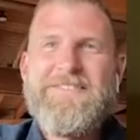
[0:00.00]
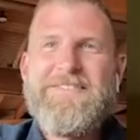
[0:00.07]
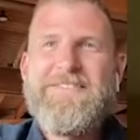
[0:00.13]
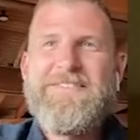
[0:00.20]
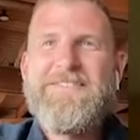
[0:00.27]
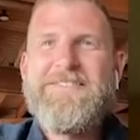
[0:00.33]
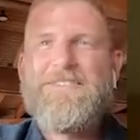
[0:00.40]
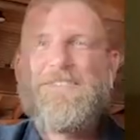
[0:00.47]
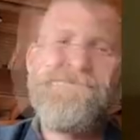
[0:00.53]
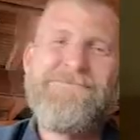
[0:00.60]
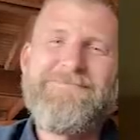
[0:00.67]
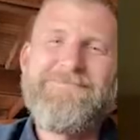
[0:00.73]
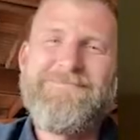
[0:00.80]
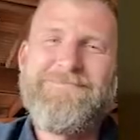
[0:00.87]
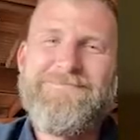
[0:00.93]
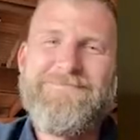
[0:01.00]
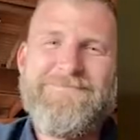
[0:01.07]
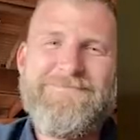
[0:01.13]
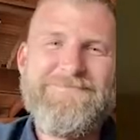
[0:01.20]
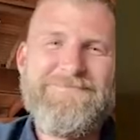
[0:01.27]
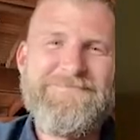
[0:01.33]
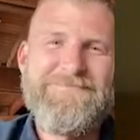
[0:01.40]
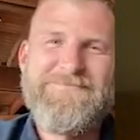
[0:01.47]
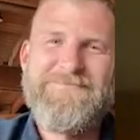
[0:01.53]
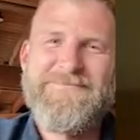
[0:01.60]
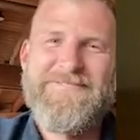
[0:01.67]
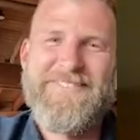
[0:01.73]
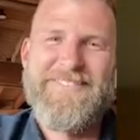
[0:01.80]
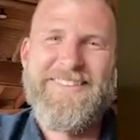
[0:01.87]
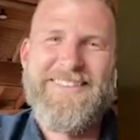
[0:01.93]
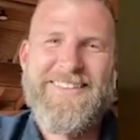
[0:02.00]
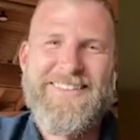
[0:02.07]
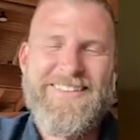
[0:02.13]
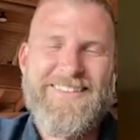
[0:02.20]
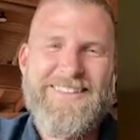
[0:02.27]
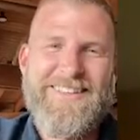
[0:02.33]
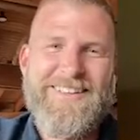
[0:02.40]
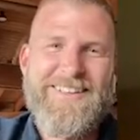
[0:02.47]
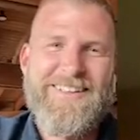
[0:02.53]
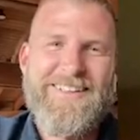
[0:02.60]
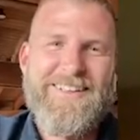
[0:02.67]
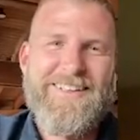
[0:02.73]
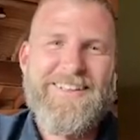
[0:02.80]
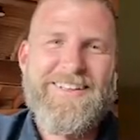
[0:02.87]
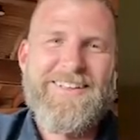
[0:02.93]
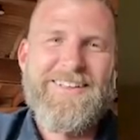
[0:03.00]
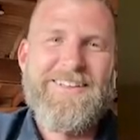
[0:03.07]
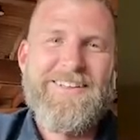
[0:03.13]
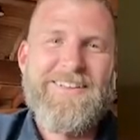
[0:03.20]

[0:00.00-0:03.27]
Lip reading: The person shown says nothing.